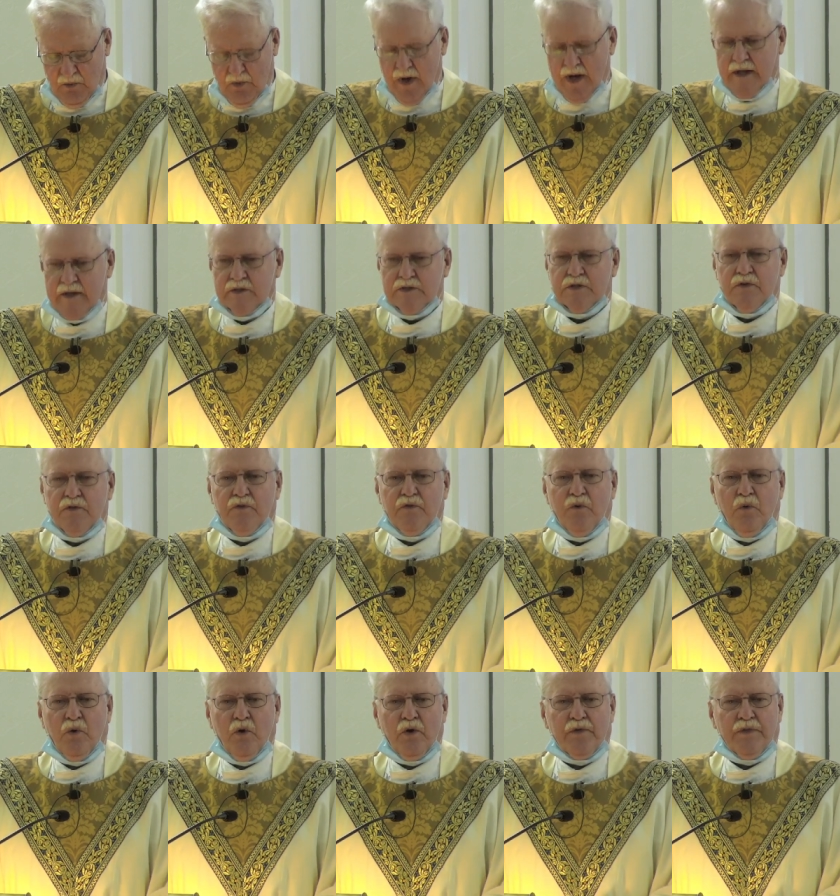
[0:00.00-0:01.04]
It
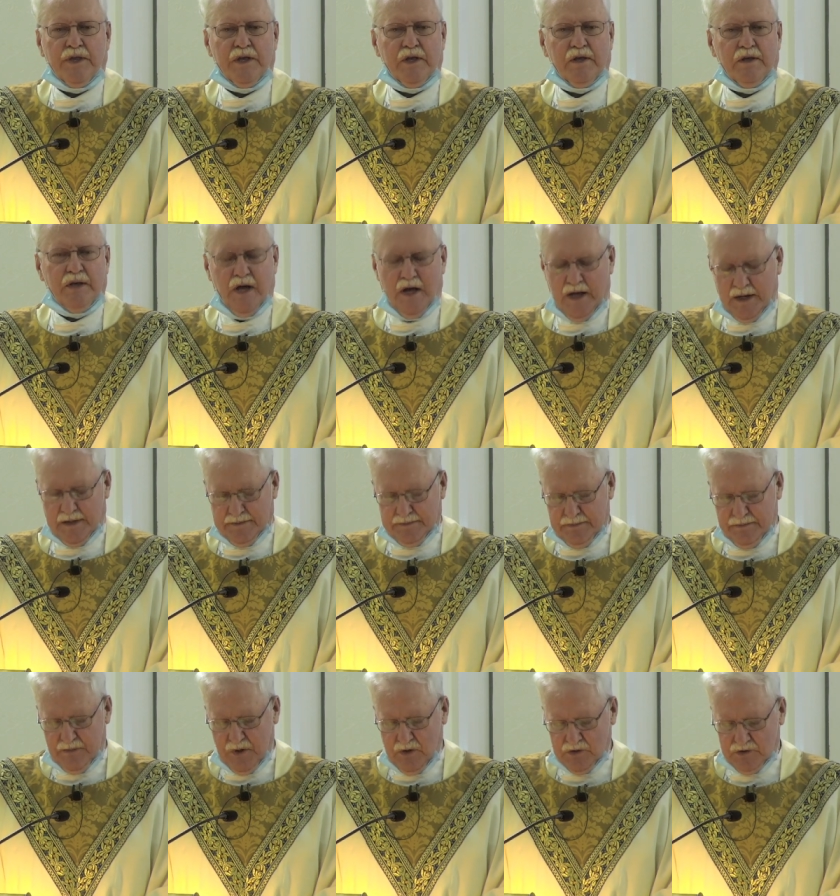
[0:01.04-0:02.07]
was for the
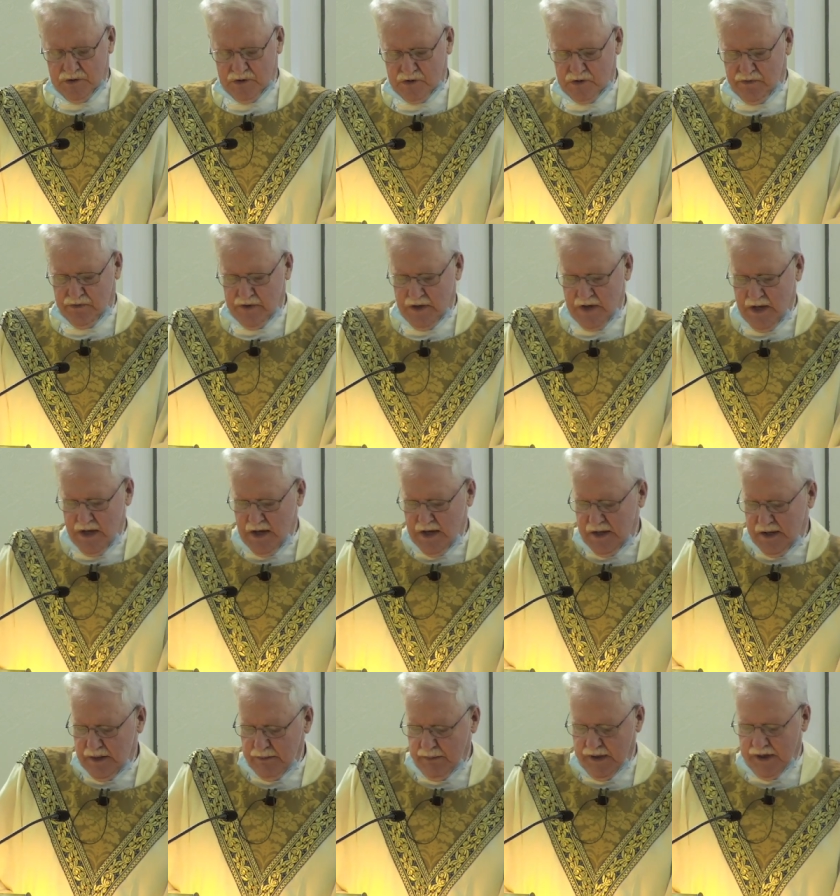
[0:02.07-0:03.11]
uh, Moses
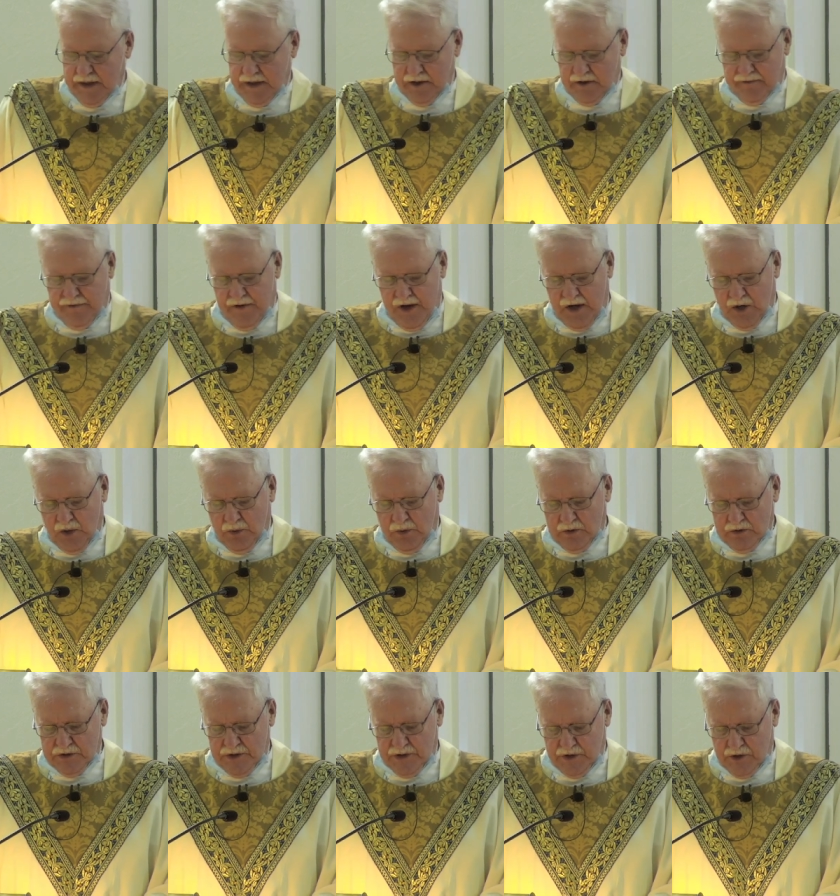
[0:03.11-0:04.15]
immediate
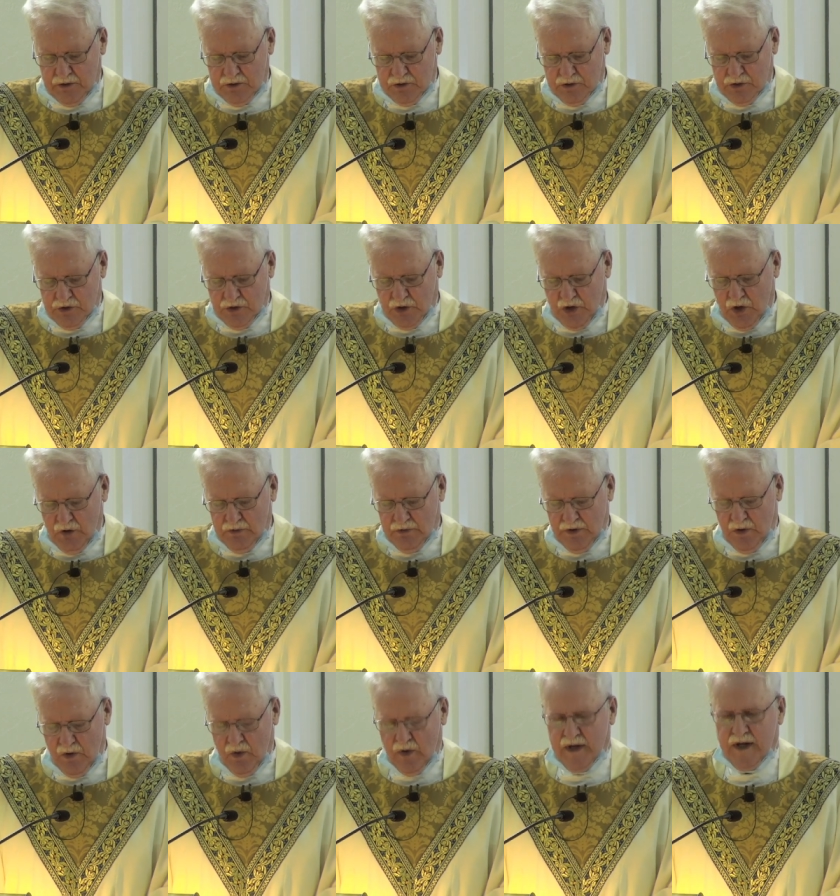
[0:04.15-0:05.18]
followers and those who took
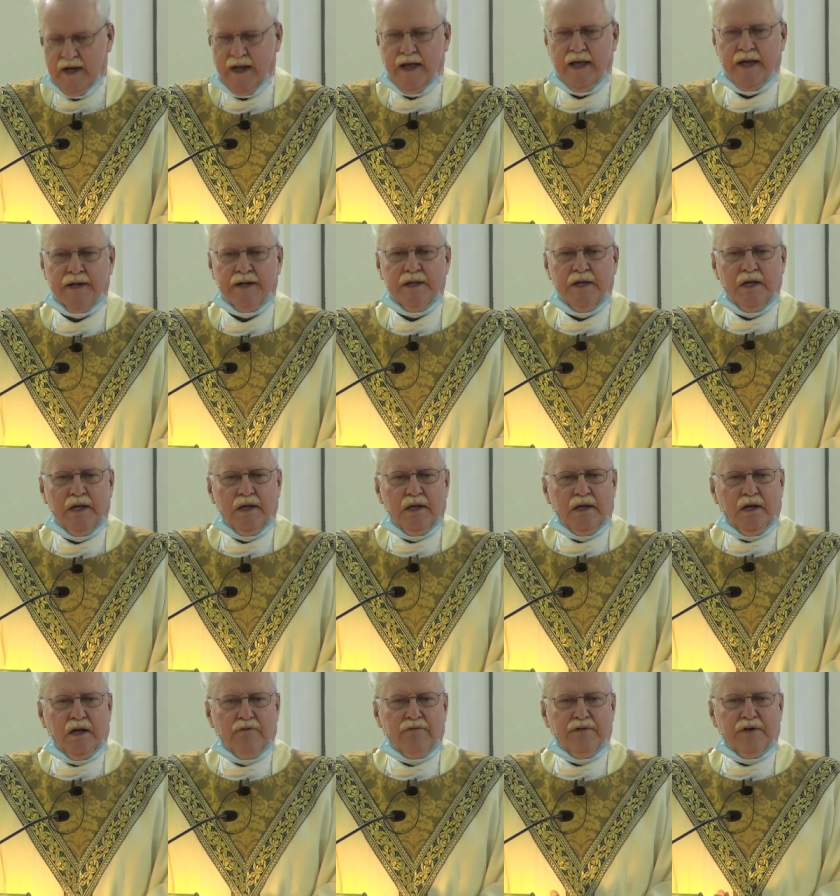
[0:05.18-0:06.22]
over the Holy Land
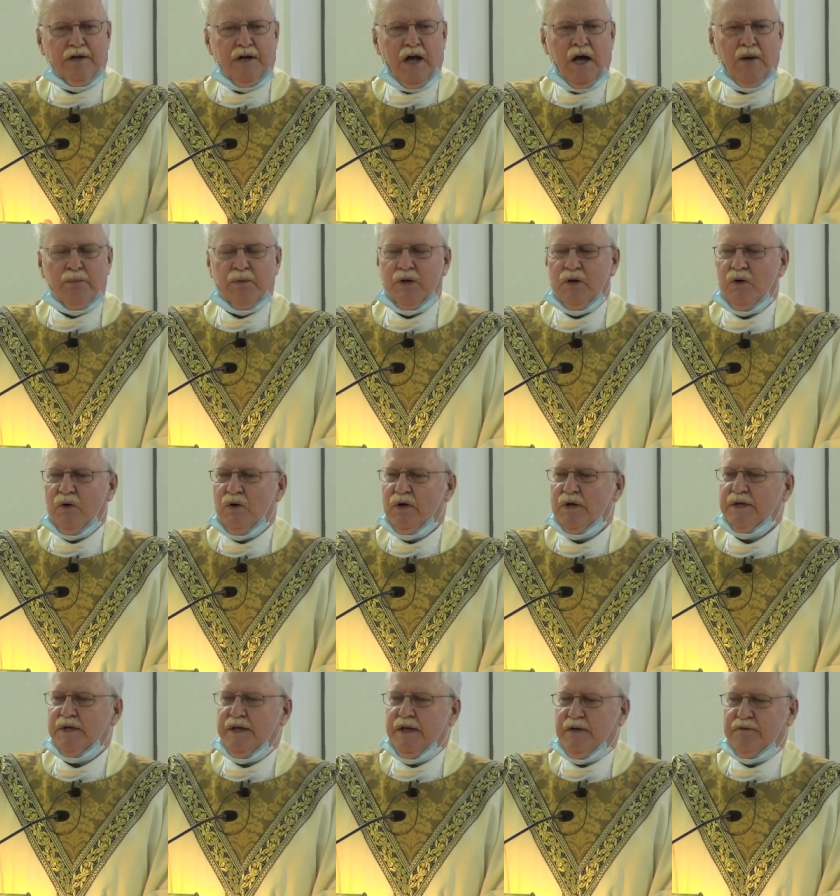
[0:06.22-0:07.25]
a
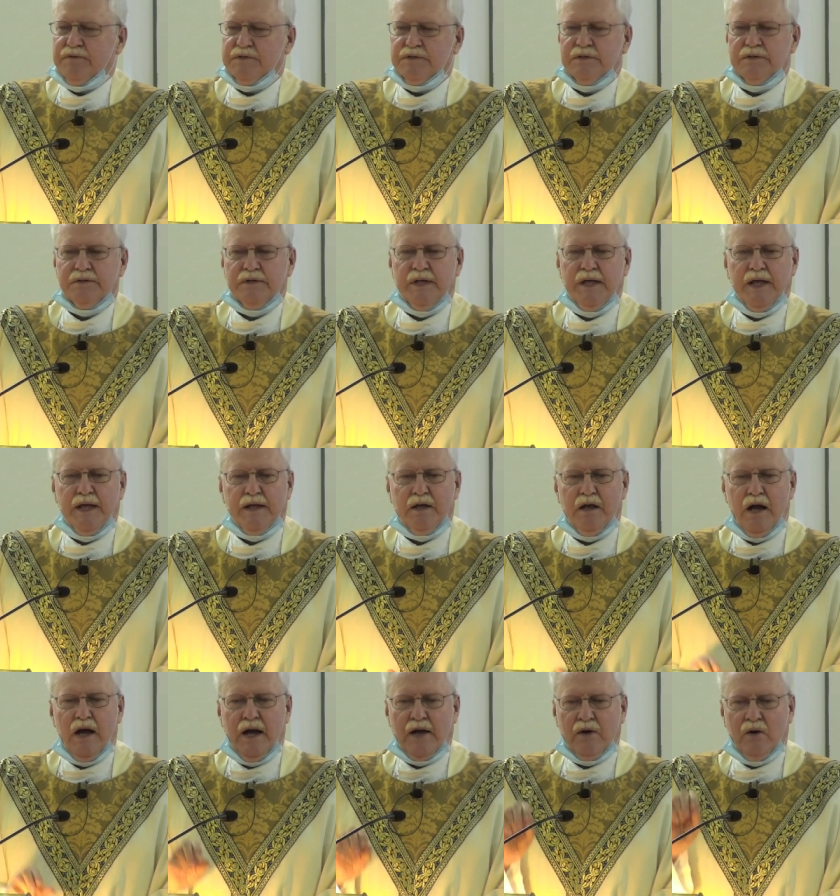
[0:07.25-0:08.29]
phenomenal gift,
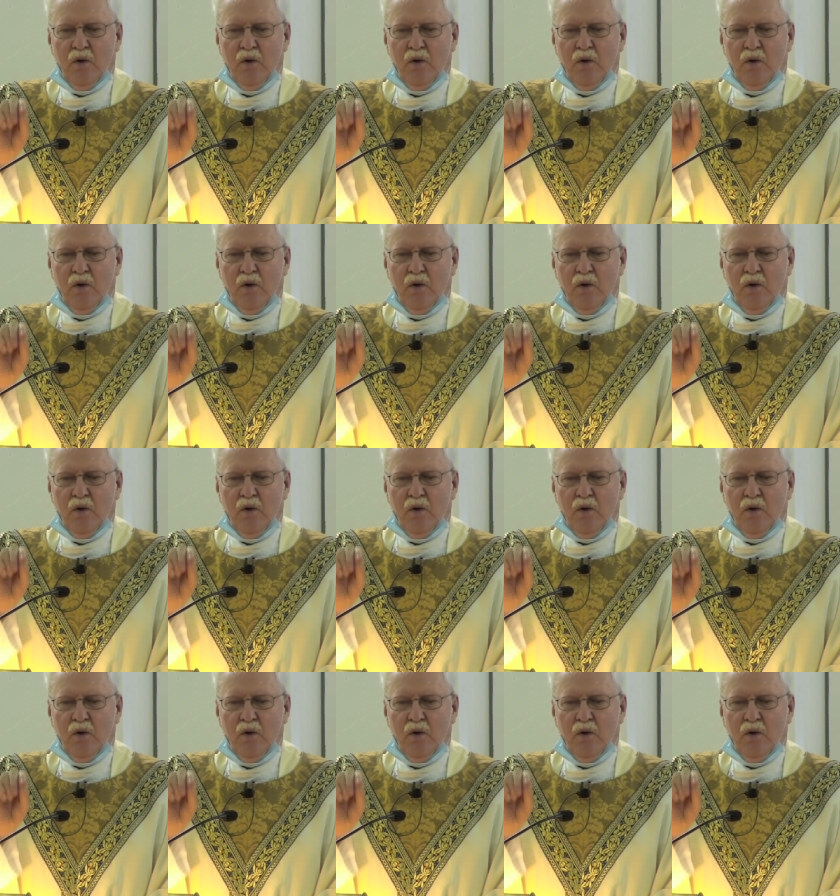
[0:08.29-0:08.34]
and